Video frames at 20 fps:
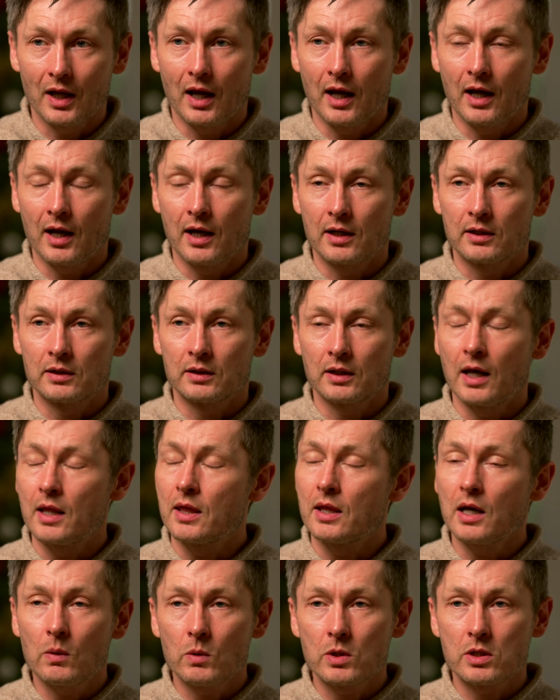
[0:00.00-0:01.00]
And, and
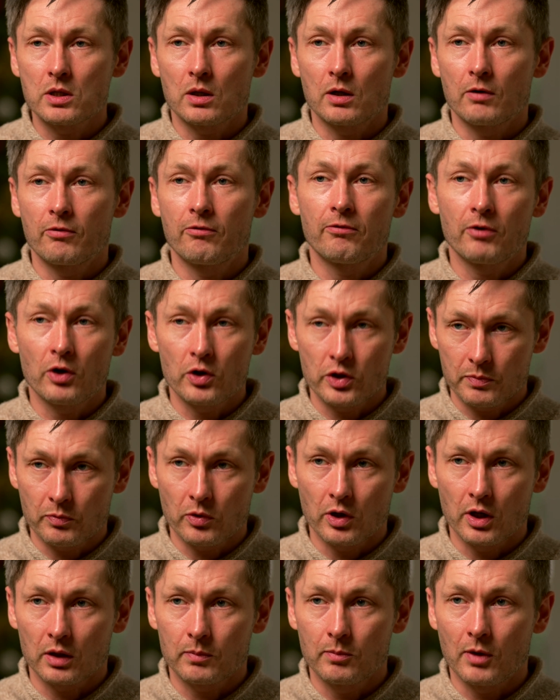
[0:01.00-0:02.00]
that was our first
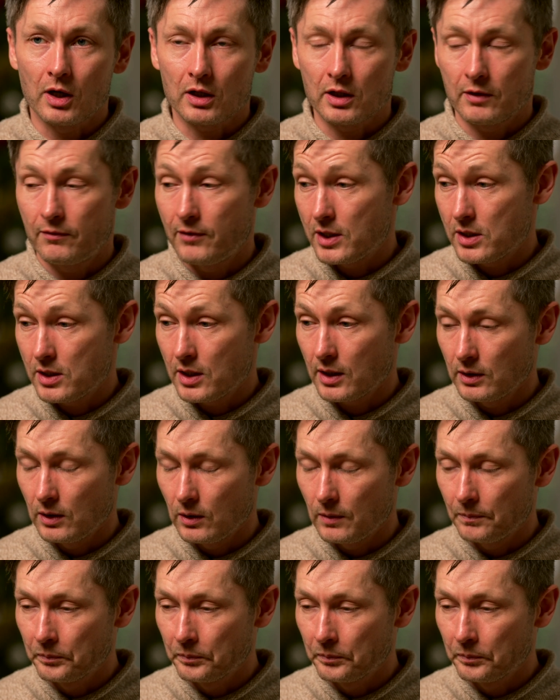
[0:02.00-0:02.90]
product market fit signal.